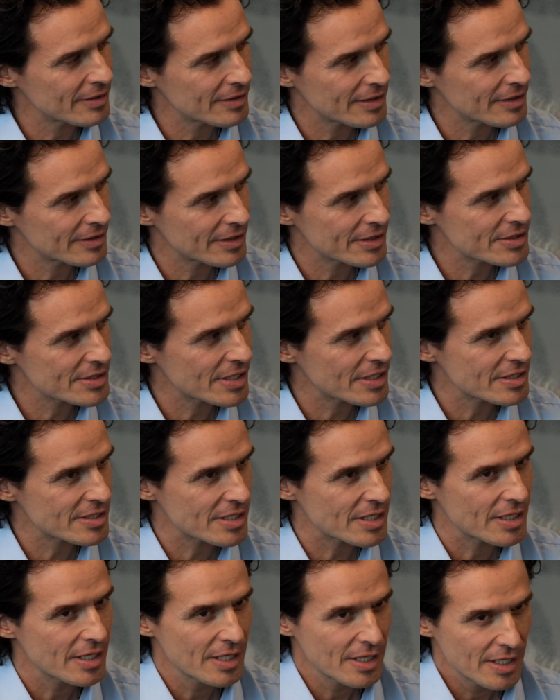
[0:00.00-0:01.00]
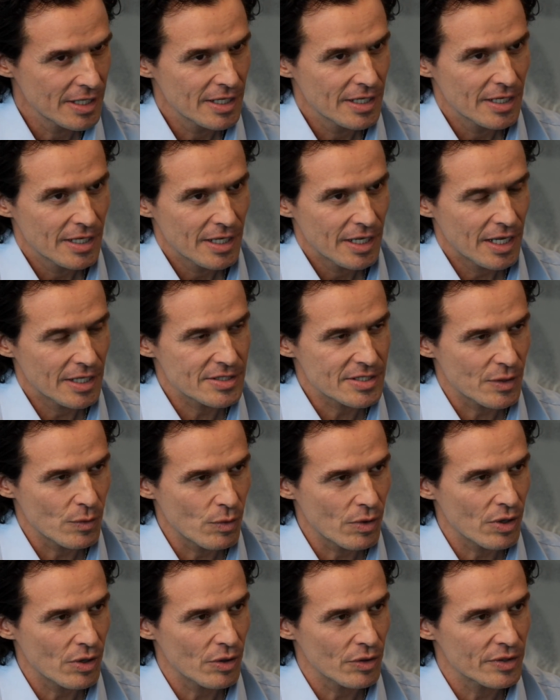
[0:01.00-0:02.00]
No. It's a
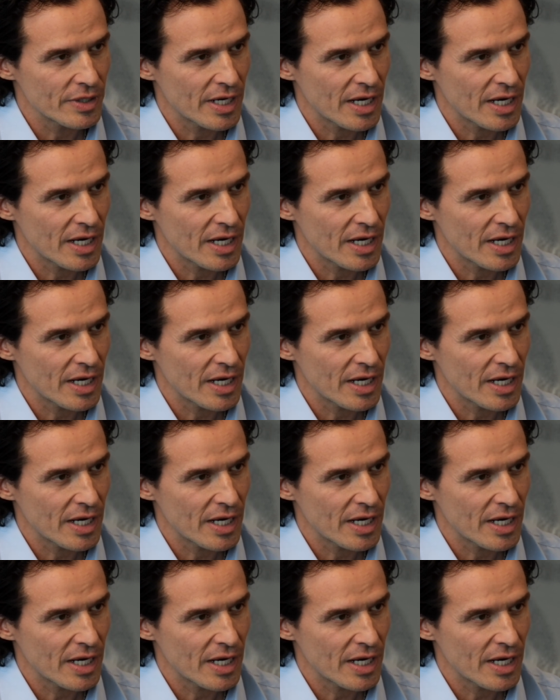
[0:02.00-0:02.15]
world